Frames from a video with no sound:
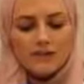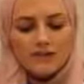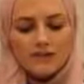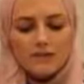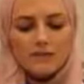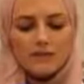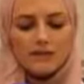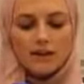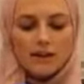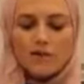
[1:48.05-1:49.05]
in
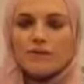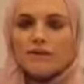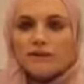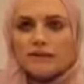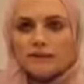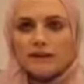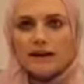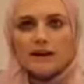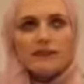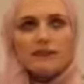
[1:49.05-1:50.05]
particular, a lot of
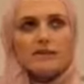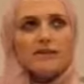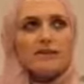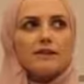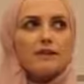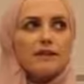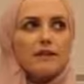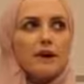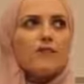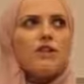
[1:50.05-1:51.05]
misunderstanding in a society
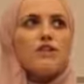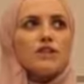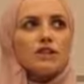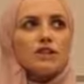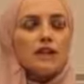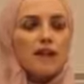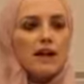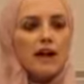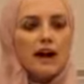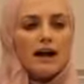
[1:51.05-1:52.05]
where religion
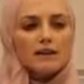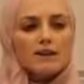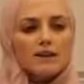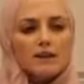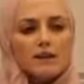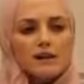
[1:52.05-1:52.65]
has